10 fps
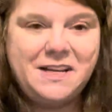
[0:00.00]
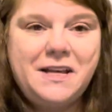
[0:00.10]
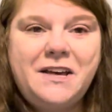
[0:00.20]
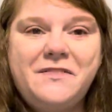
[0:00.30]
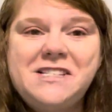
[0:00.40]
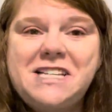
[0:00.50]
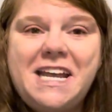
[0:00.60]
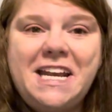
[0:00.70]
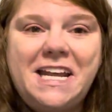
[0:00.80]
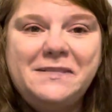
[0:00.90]
If it's
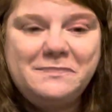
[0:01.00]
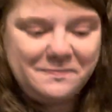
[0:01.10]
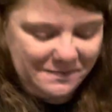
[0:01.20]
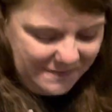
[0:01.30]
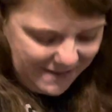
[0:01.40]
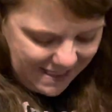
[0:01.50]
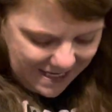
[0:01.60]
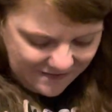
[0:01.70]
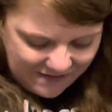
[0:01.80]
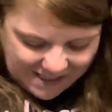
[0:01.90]
knitting,
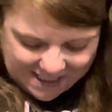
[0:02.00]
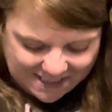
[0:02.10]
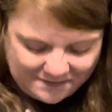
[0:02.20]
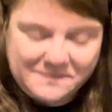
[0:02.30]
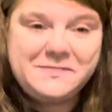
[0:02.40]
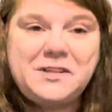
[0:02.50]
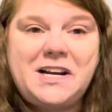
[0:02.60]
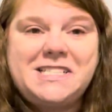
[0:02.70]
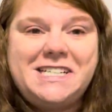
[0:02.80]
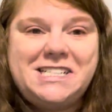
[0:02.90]
if it's
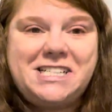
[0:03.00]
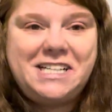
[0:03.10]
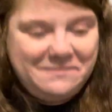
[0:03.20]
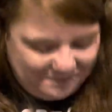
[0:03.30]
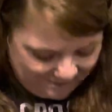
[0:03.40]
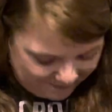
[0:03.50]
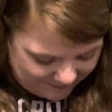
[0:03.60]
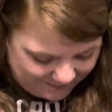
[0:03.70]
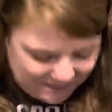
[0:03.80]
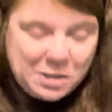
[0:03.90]
cross stitching,
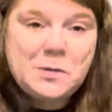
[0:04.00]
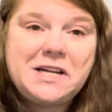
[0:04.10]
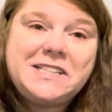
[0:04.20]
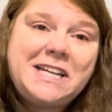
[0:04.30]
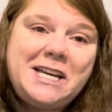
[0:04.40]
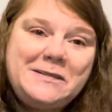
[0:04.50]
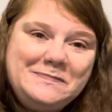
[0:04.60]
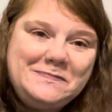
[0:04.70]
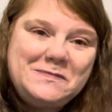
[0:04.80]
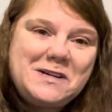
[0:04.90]
quilting,
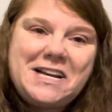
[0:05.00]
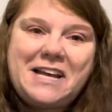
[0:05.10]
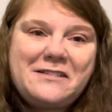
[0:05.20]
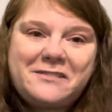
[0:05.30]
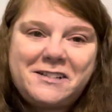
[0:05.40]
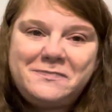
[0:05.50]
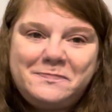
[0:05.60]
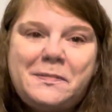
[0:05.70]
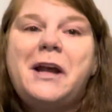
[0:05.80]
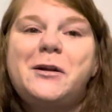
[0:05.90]
whatever,
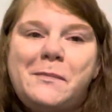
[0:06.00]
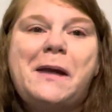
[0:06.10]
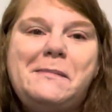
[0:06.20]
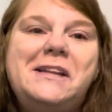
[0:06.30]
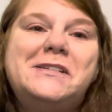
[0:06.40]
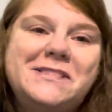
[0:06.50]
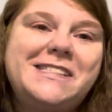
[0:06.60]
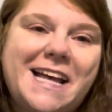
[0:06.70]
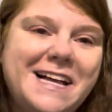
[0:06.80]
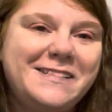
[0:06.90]
Peter Made Me Do It
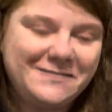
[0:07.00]
Sal.